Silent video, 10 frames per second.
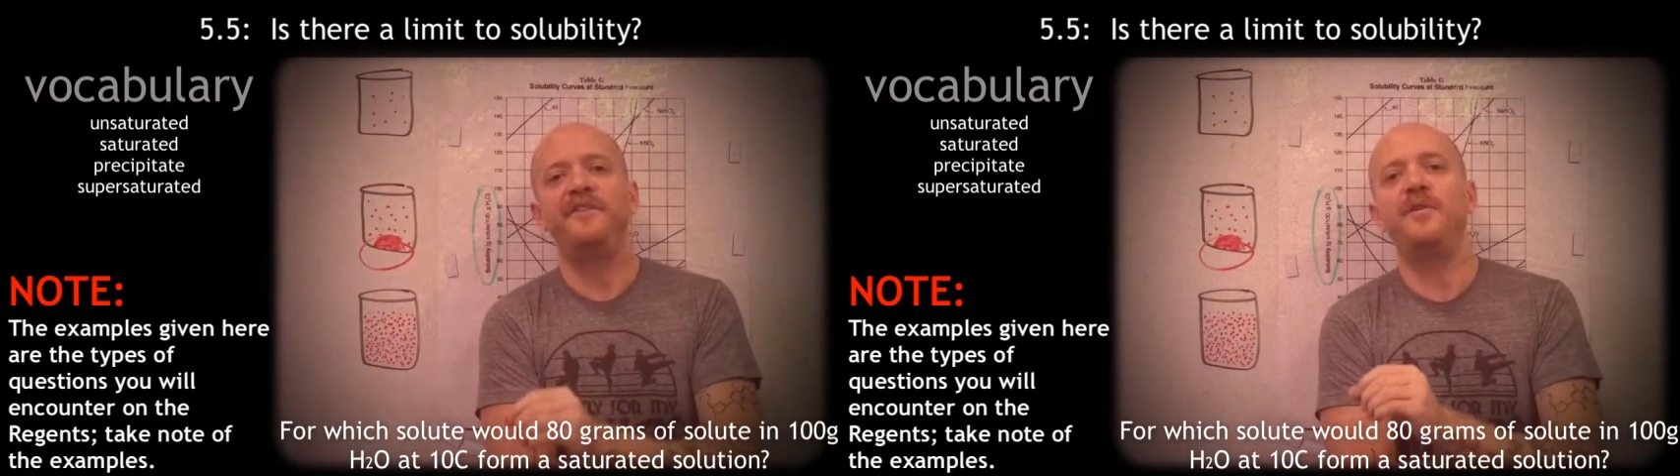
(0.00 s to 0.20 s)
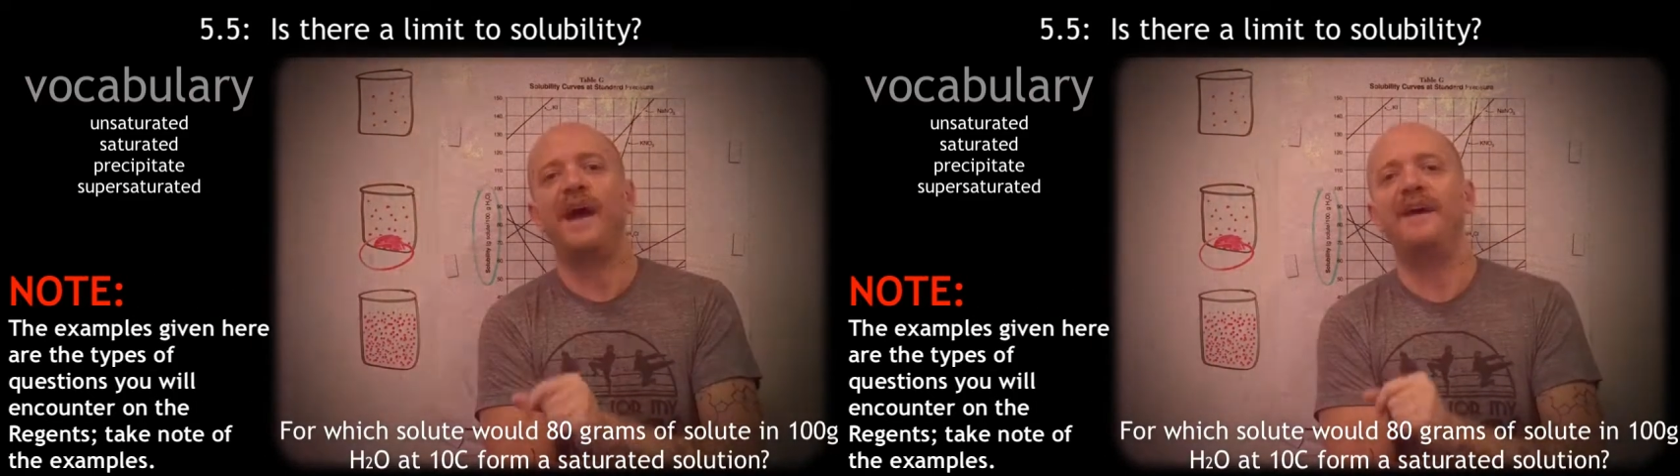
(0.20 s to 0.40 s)

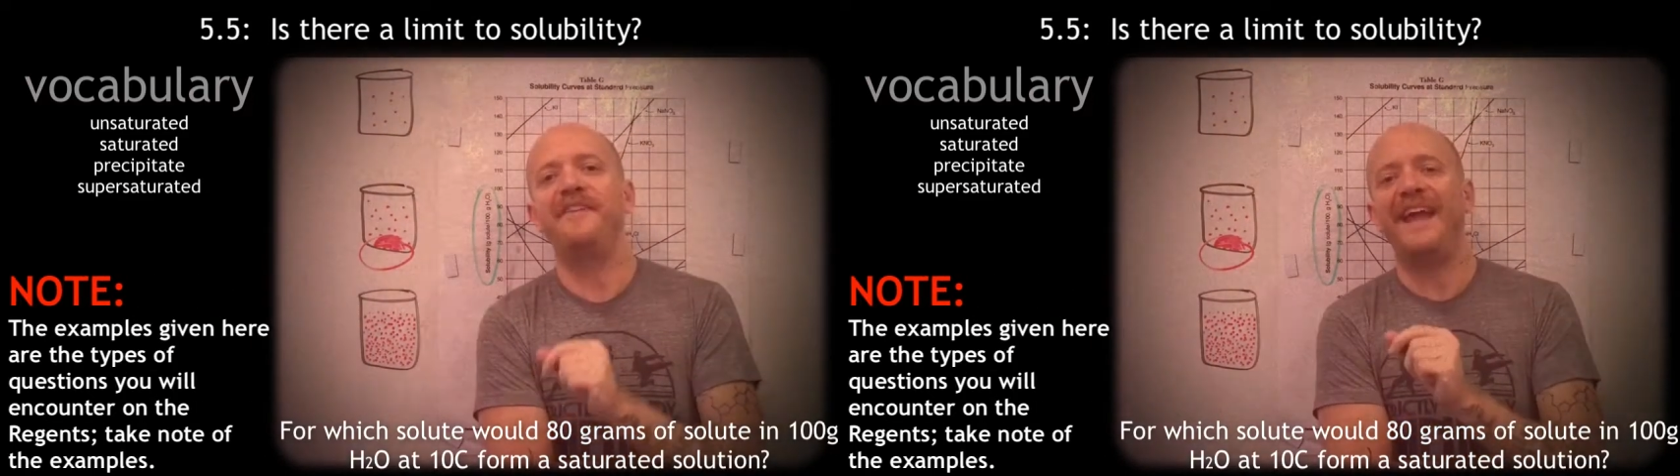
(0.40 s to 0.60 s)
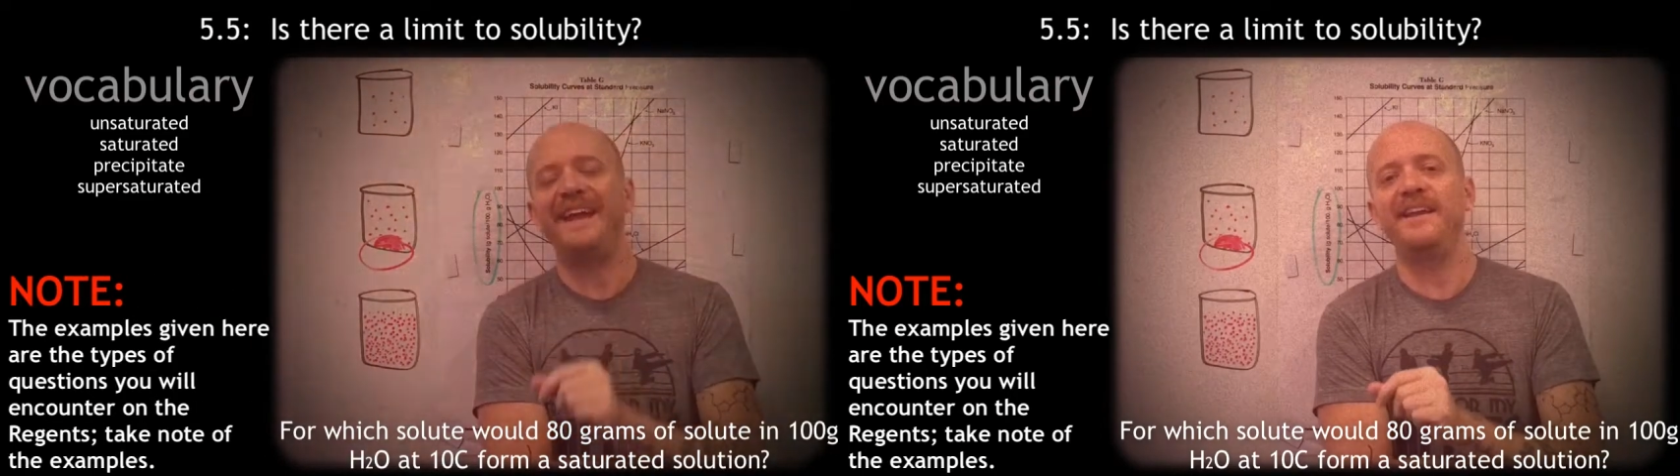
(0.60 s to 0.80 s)
you
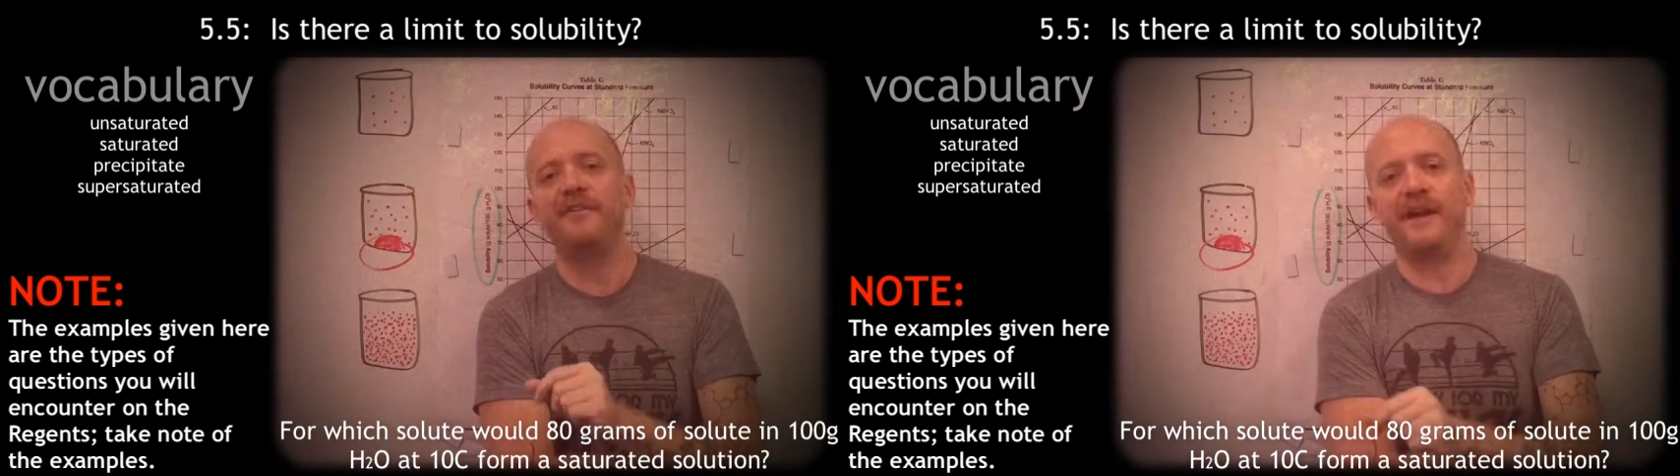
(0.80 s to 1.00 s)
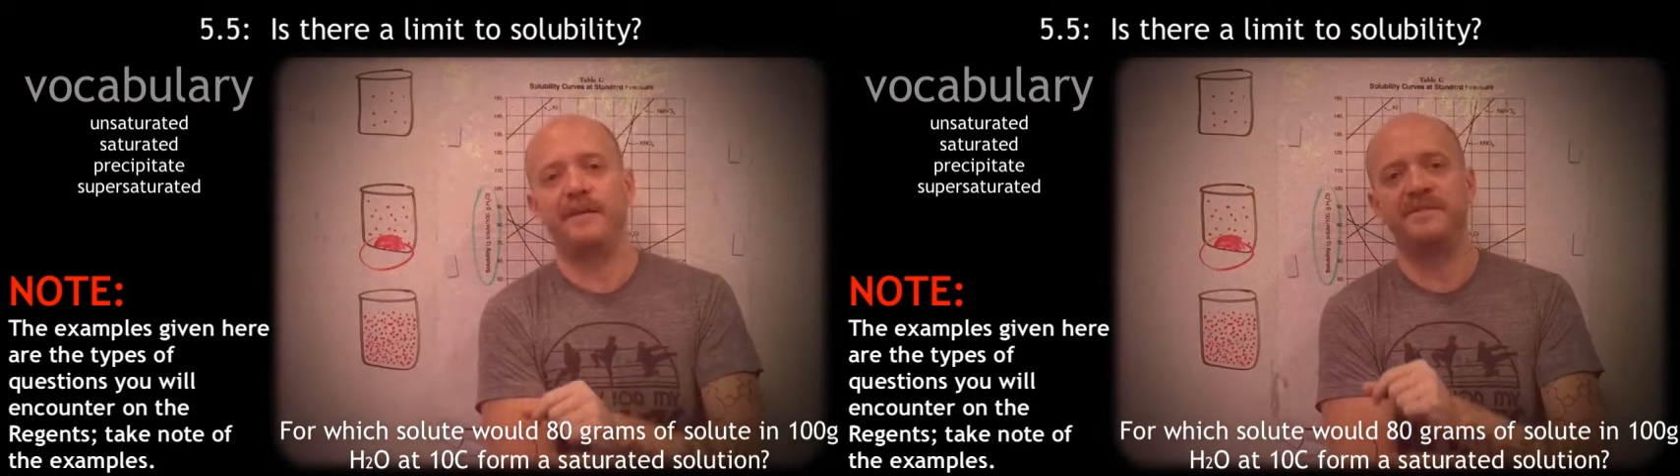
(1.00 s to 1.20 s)
have 80
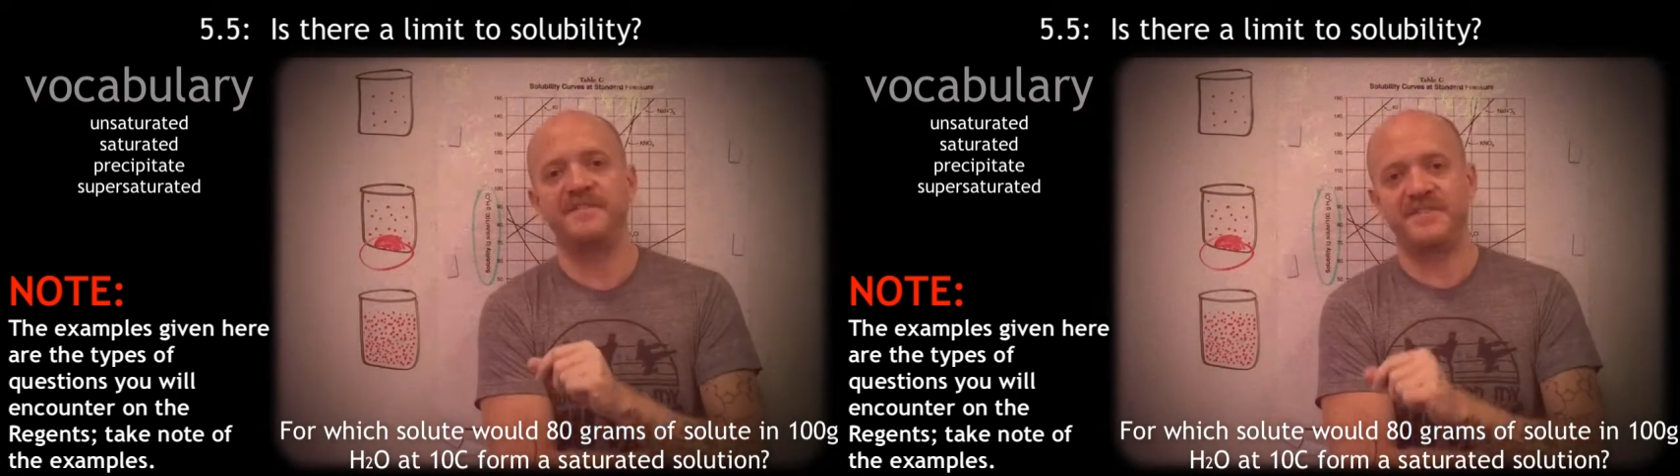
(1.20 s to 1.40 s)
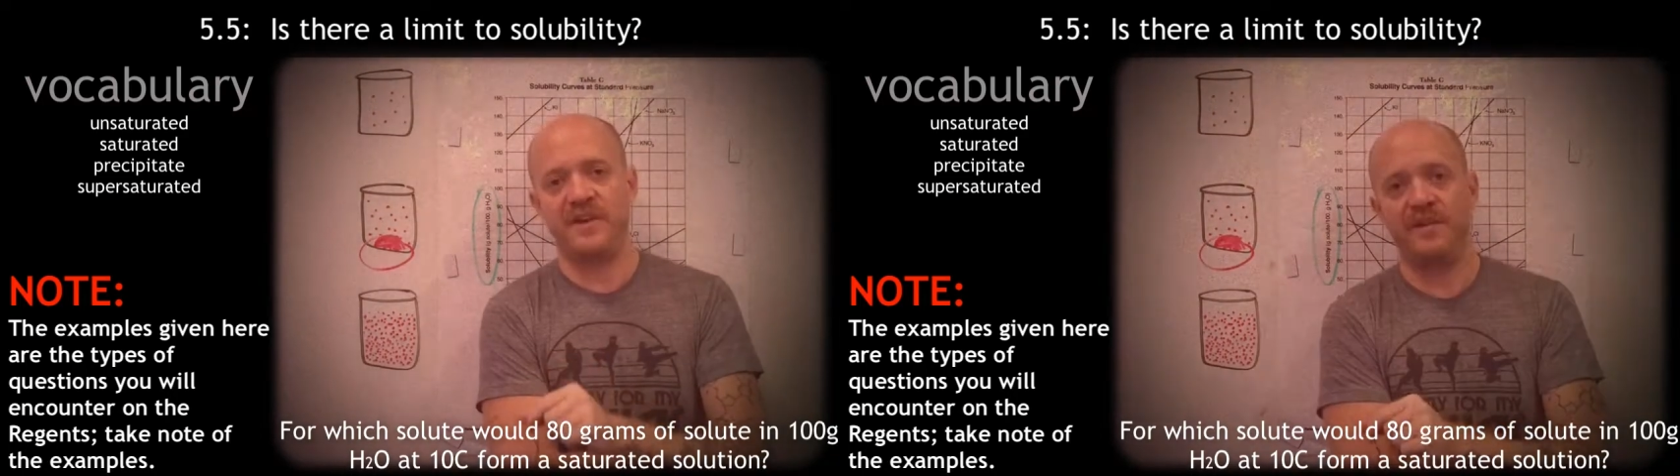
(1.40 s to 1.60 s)
grams of
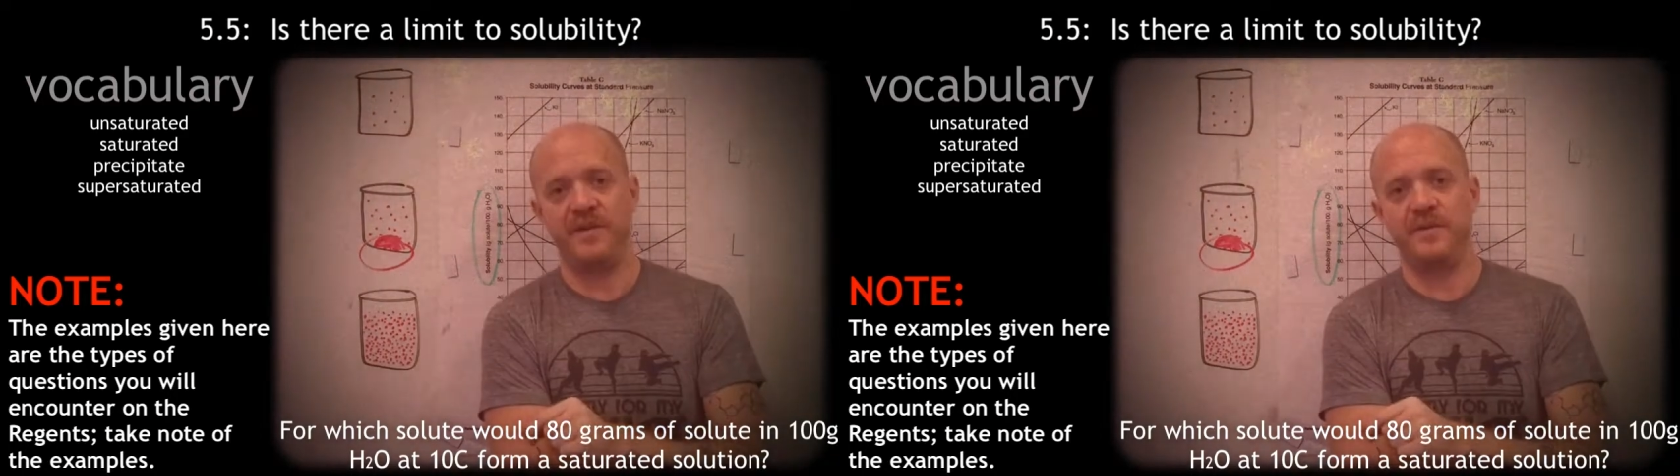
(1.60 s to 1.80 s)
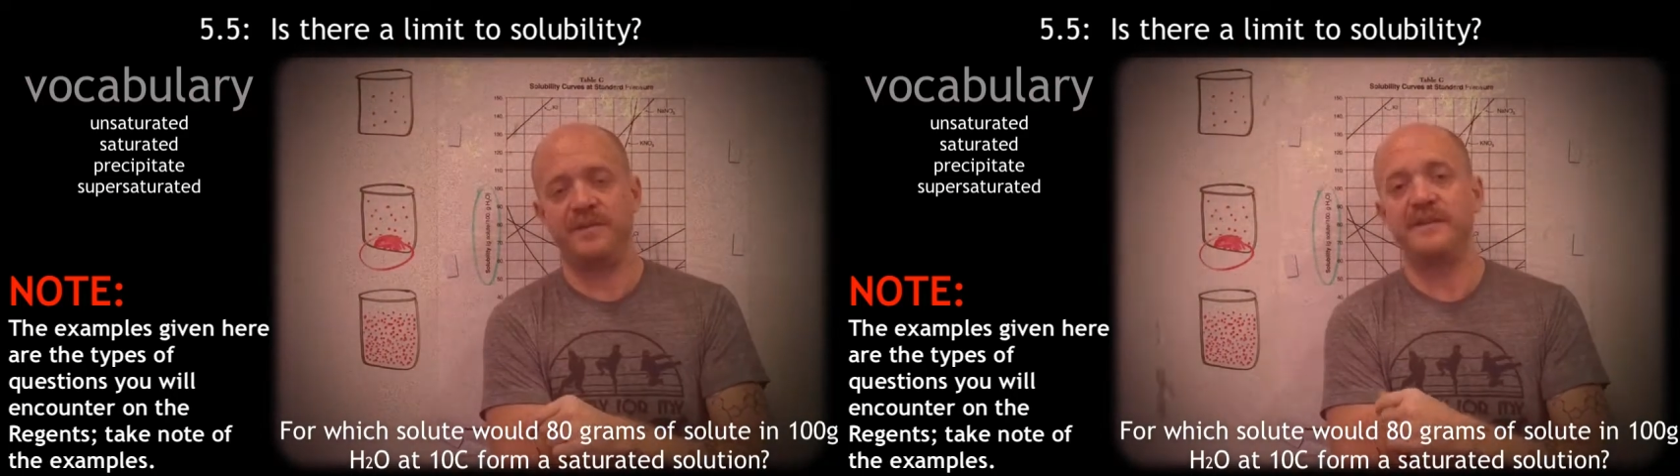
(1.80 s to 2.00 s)

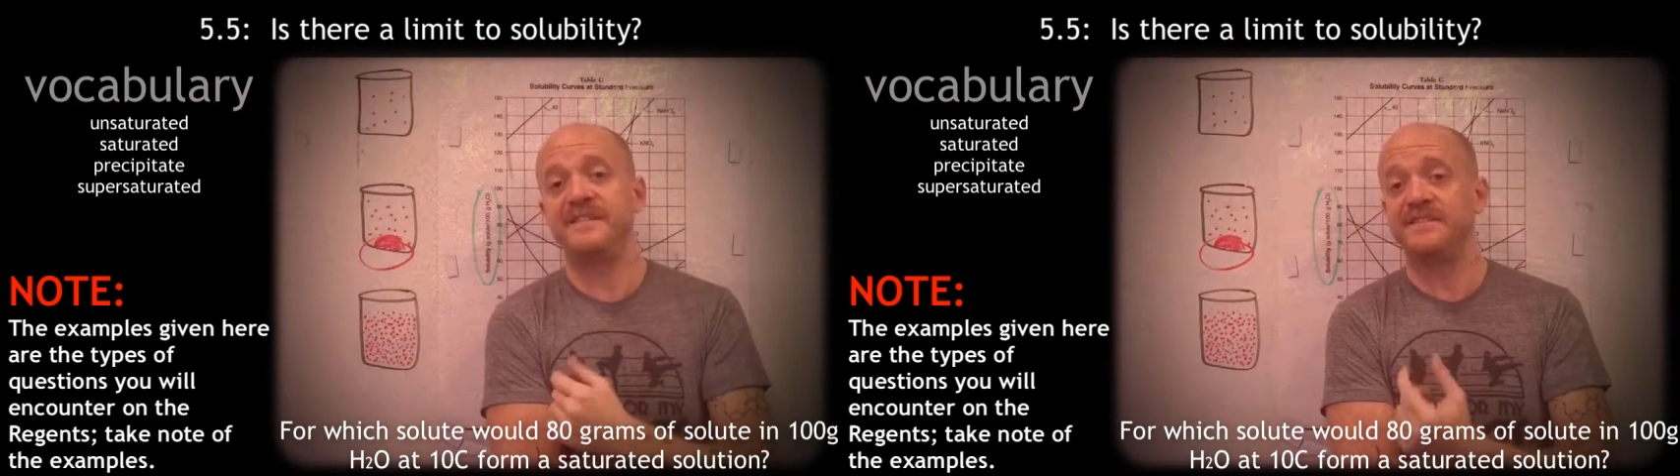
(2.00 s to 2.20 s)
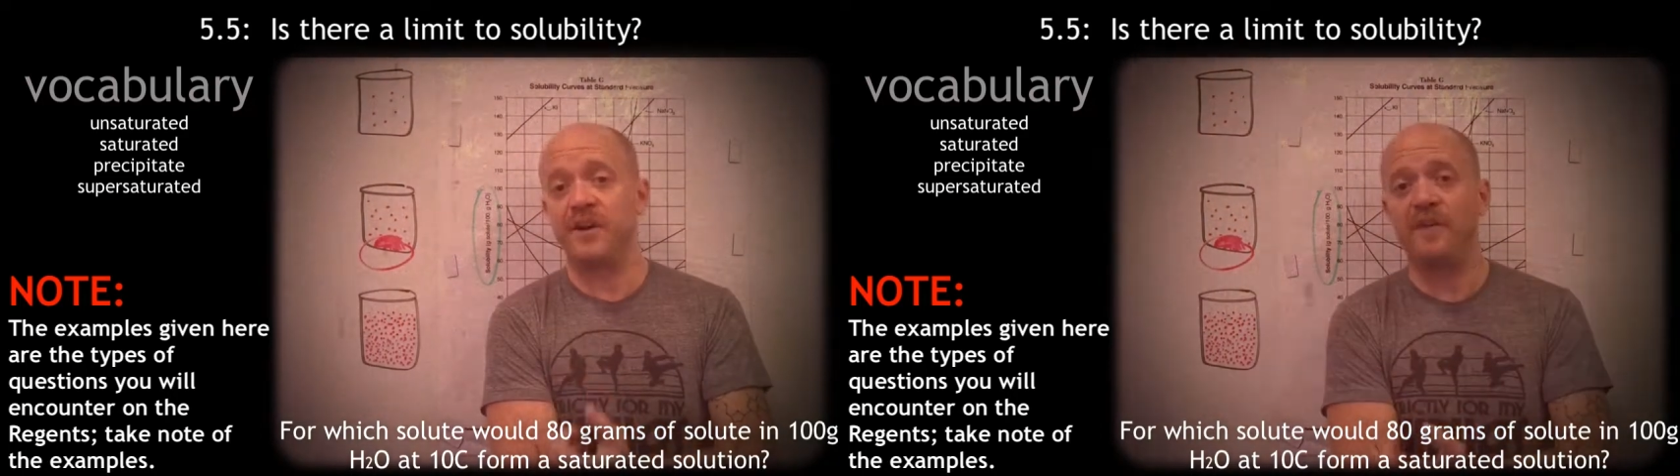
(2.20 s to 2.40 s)
solute
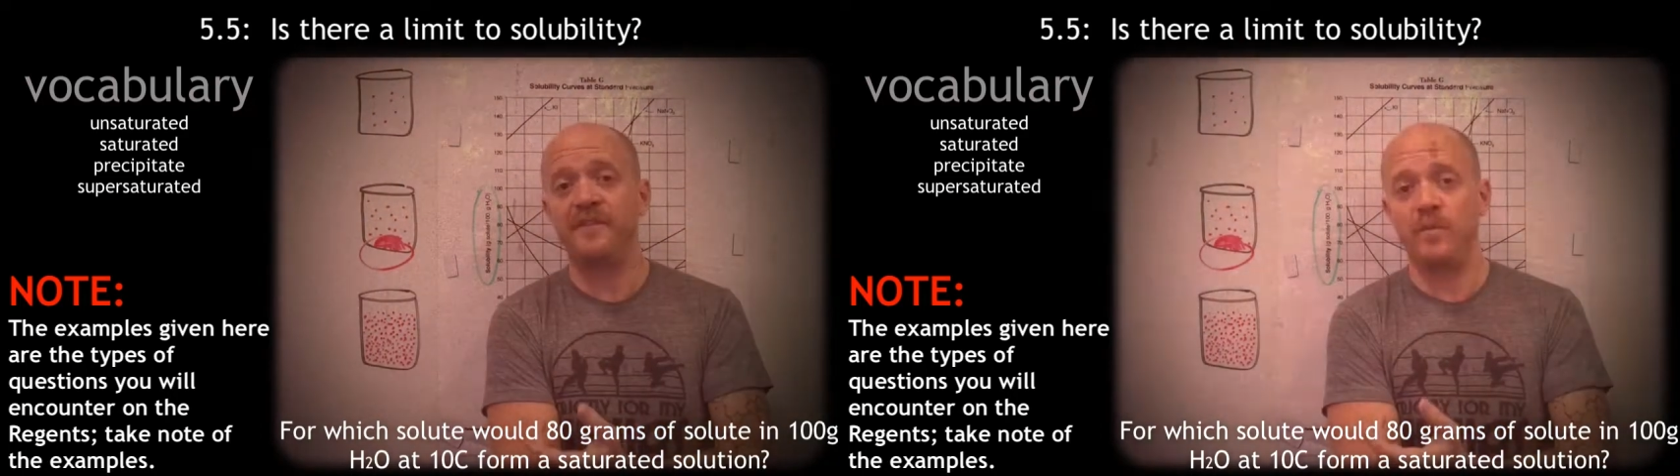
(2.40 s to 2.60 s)
dissolved